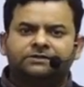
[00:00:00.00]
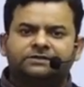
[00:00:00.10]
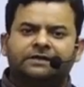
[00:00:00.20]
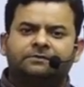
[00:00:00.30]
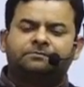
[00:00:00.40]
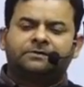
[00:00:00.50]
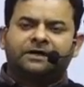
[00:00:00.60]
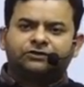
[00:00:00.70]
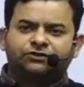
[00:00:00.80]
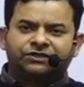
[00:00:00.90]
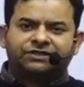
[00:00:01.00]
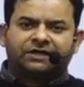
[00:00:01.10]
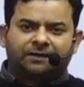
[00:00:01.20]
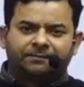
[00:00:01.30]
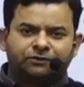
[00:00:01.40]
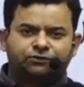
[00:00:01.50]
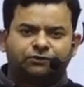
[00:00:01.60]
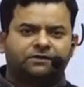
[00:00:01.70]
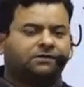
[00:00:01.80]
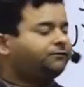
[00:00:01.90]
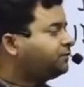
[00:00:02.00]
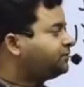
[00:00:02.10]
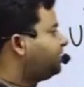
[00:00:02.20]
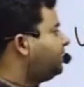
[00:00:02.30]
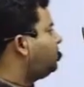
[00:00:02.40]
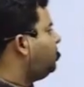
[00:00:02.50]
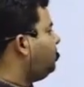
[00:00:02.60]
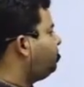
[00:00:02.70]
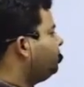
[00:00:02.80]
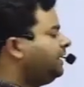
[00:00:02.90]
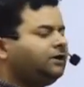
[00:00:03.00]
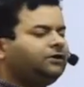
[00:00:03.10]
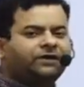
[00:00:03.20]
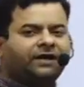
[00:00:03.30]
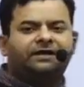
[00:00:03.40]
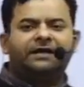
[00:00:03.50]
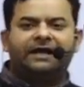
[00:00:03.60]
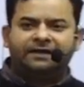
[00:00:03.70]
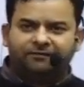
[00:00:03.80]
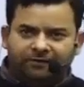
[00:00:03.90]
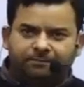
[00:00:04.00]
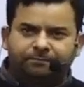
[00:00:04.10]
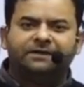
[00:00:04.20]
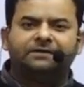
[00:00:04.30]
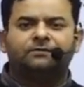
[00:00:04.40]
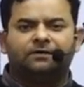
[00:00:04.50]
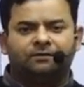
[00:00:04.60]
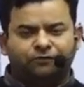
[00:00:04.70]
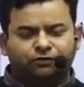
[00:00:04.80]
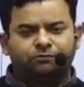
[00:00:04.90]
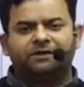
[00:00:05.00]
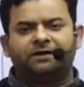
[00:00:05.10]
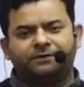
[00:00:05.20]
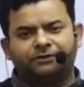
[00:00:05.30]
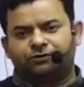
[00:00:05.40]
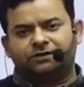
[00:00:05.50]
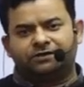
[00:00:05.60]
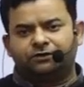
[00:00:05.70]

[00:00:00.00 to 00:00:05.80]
that countries are coming together for sake of trade and development, we should be coming together.